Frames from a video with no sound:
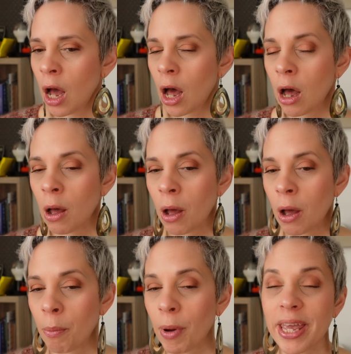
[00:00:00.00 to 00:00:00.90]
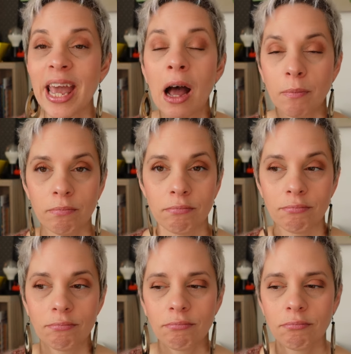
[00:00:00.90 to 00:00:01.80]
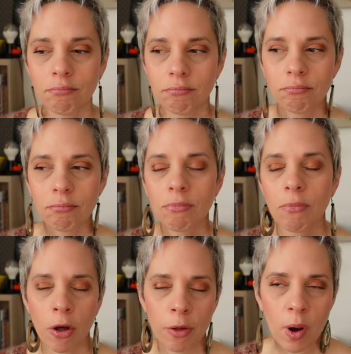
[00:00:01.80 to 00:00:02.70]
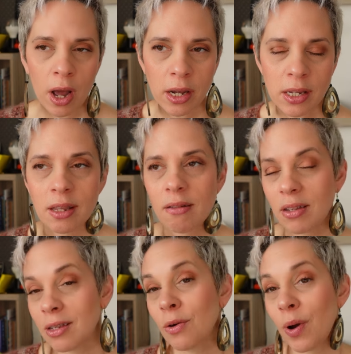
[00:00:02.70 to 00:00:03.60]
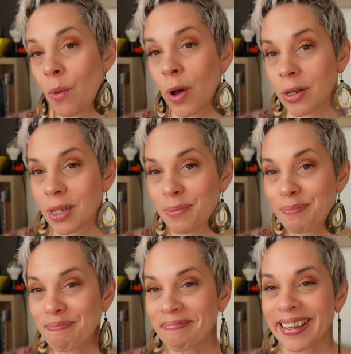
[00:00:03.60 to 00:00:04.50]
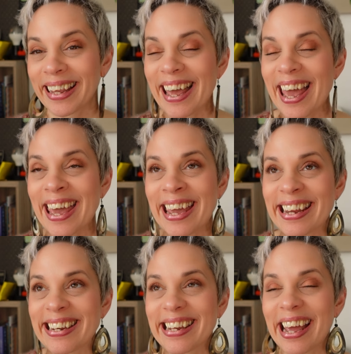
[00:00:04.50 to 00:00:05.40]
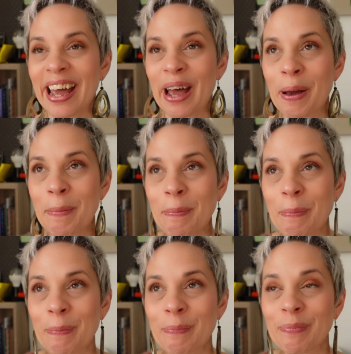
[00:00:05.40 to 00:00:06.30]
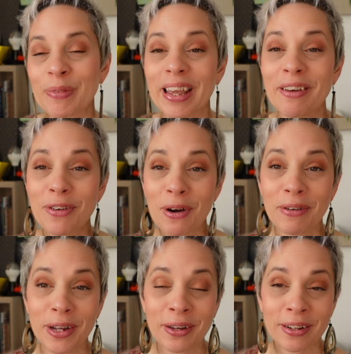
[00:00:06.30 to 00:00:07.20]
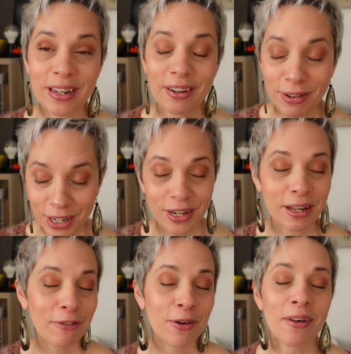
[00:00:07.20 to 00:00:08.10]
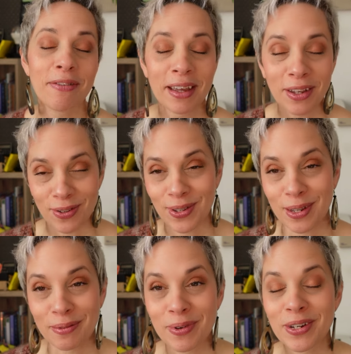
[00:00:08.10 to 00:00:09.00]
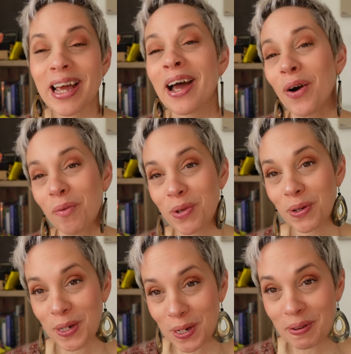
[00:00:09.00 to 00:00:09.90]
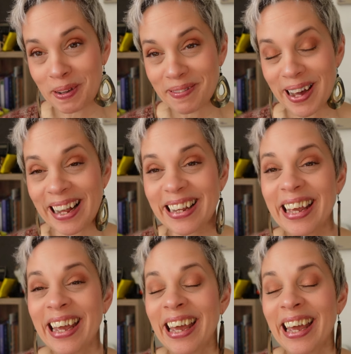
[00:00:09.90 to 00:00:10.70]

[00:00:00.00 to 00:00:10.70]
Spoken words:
But yeah, otherwise this is the way it works. And if you are a returning viewer, thank you so much. I hope you're doing well.